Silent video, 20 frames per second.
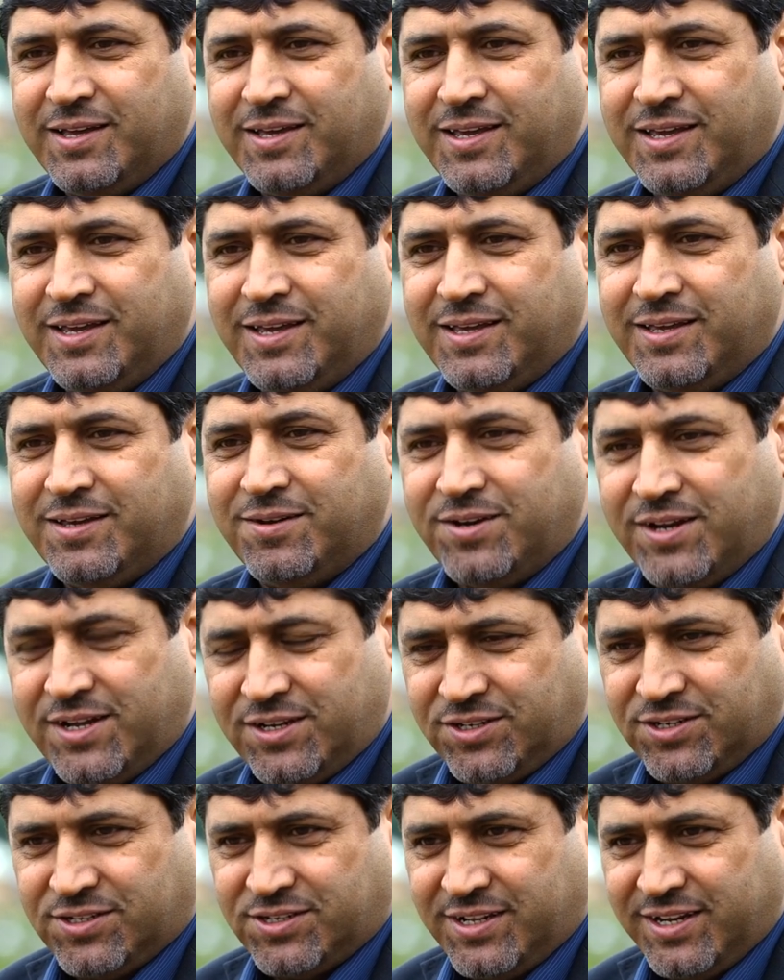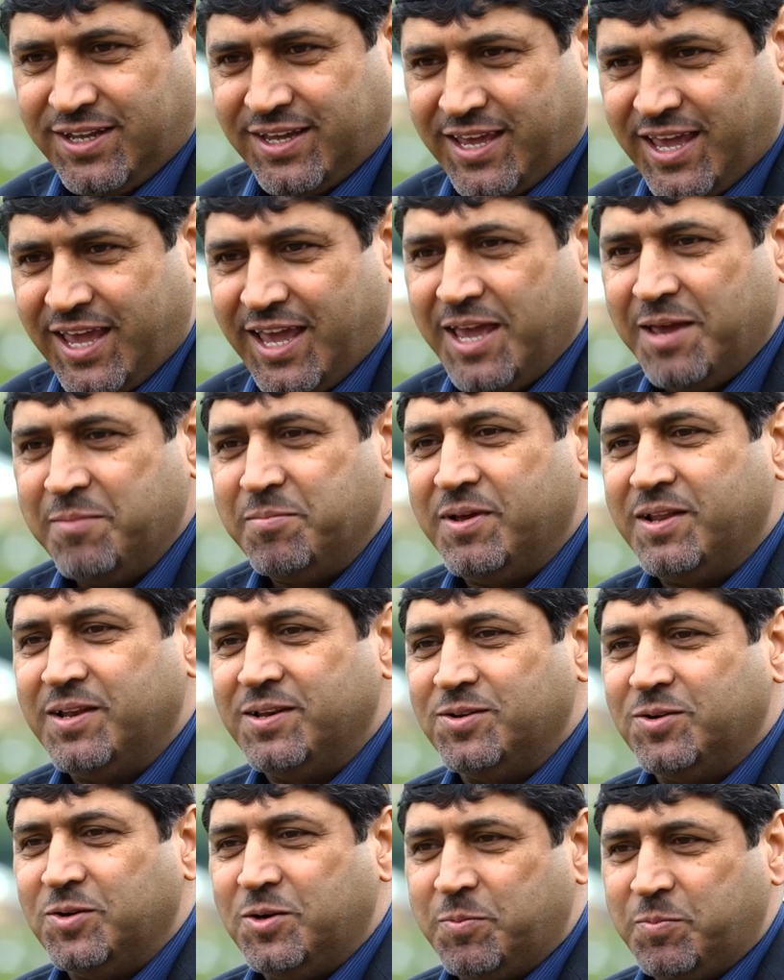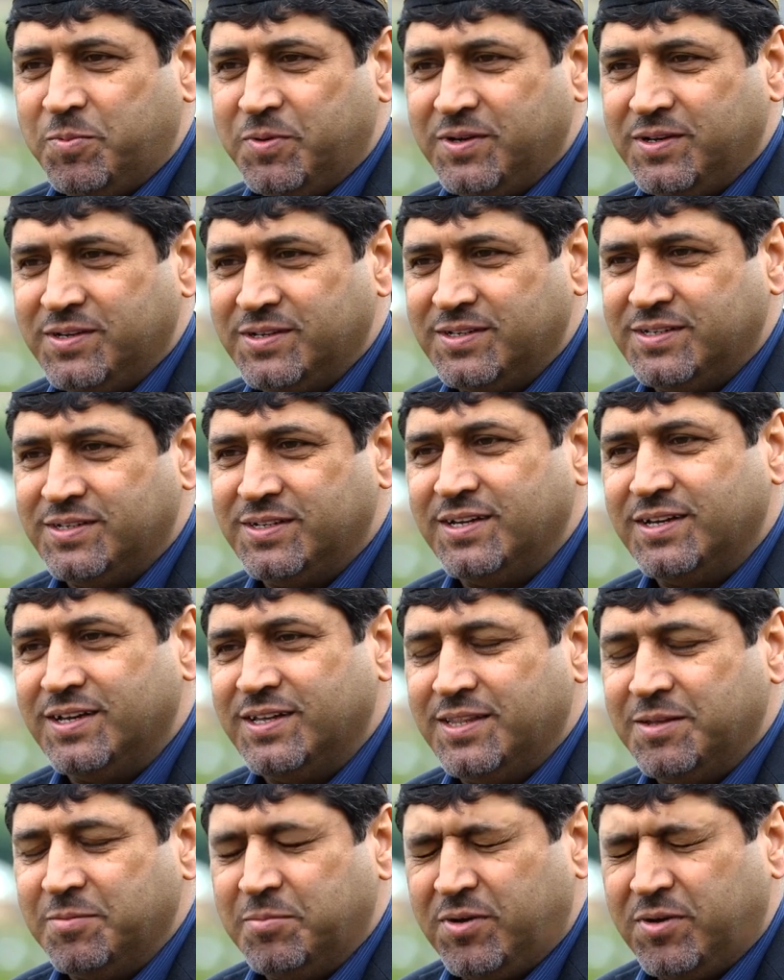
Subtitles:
He graciously came and opened the